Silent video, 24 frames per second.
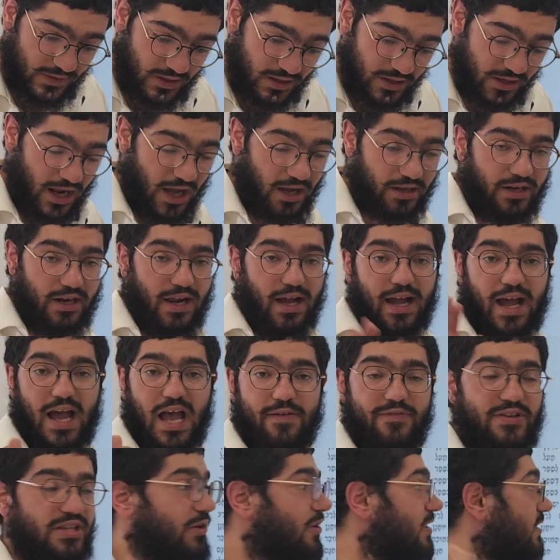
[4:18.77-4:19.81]
You're not
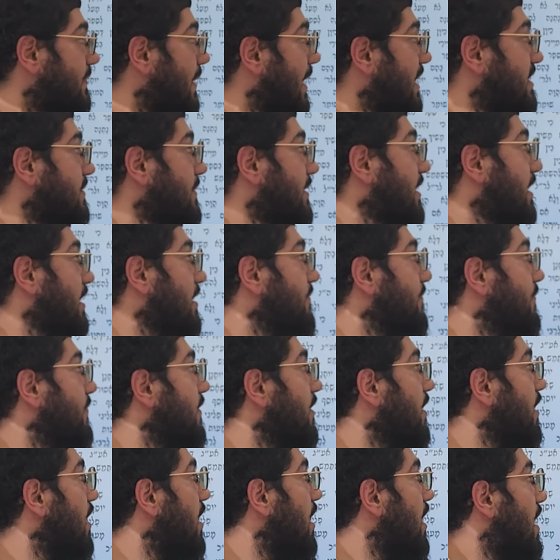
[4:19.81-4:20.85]
chayav in their responsibility.
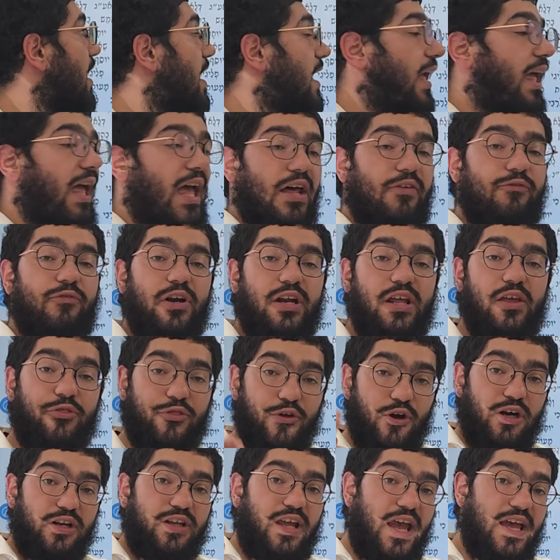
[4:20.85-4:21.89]
Chenvani,
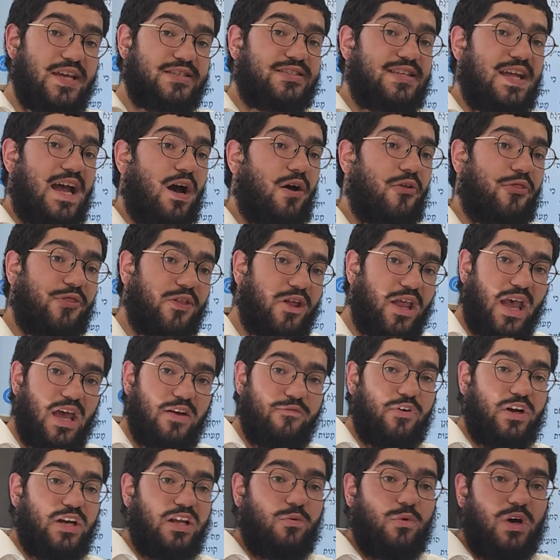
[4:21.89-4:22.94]
third case now.
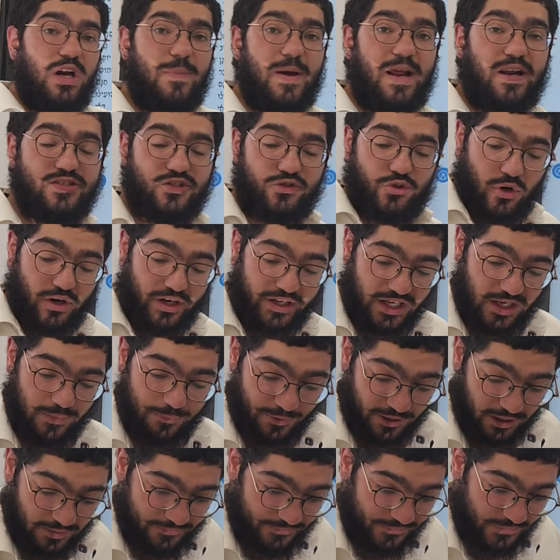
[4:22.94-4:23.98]
Chenvani, what about a
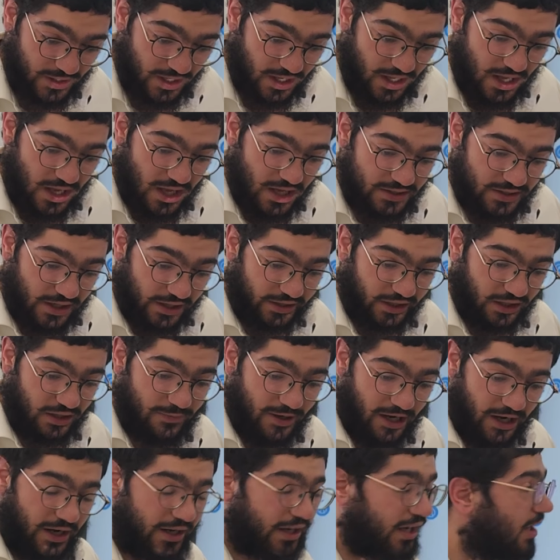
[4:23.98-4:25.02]
storekeeper? Zok the
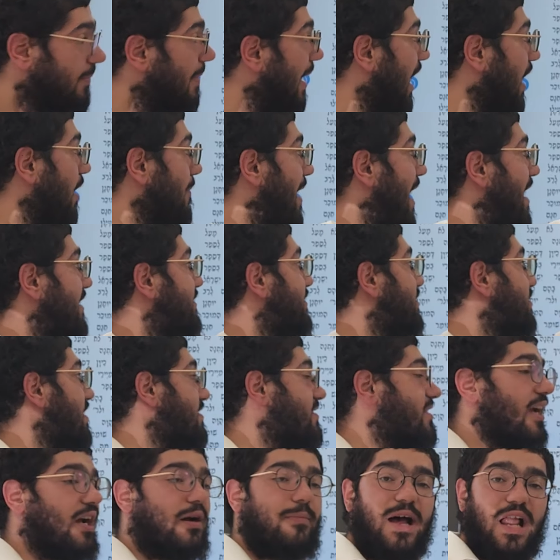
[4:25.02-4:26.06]
Gemara, kabalabais is
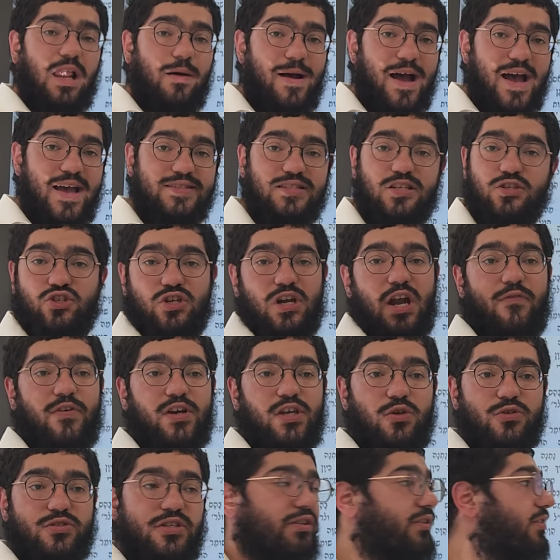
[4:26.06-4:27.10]
just like a balabais. You should never
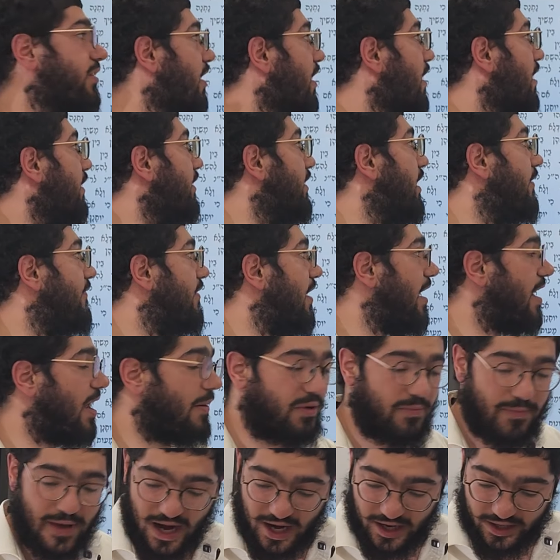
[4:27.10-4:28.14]
use it. Divrei
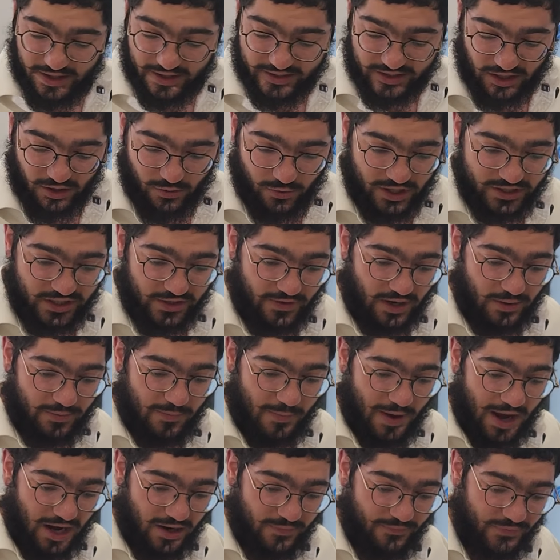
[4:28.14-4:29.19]
Rabbi Meir, these are the words of Rabbi
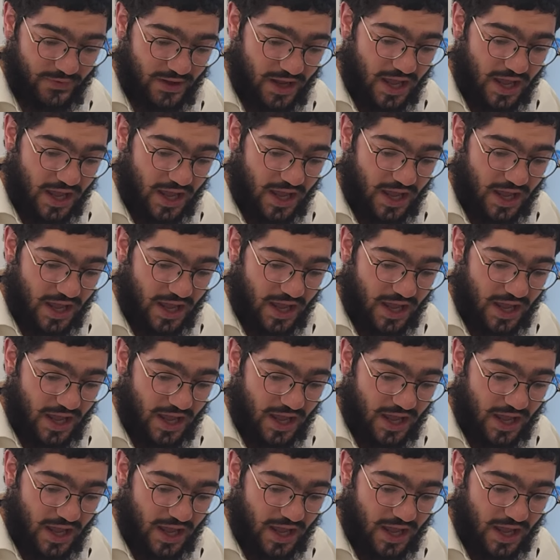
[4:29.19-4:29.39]
Meir.